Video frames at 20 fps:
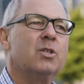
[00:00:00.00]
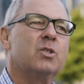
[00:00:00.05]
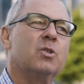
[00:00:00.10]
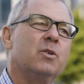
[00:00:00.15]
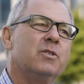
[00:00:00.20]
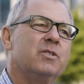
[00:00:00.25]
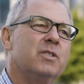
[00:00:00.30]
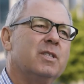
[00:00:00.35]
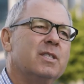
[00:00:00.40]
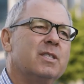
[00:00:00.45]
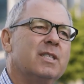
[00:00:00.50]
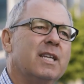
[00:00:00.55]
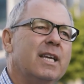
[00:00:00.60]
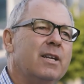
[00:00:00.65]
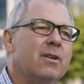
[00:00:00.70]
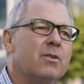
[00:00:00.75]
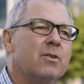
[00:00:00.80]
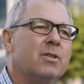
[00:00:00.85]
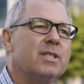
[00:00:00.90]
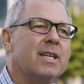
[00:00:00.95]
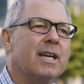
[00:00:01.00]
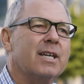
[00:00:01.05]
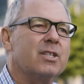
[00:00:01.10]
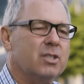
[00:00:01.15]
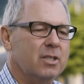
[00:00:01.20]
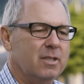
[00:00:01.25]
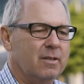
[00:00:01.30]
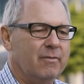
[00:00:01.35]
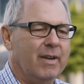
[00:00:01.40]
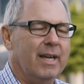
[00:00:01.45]
So it's this
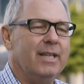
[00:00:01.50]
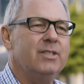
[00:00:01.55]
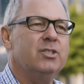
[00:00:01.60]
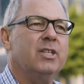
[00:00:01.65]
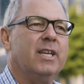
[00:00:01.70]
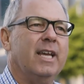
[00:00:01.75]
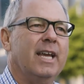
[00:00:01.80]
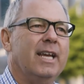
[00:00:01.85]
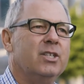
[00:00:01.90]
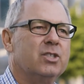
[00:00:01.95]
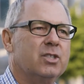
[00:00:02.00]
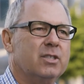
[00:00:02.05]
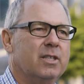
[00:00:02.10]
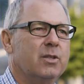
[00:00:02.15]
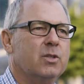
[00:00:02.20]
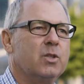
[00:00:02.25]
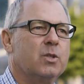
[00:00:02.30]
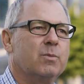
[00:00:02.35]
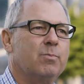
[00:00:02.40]
intersection of education and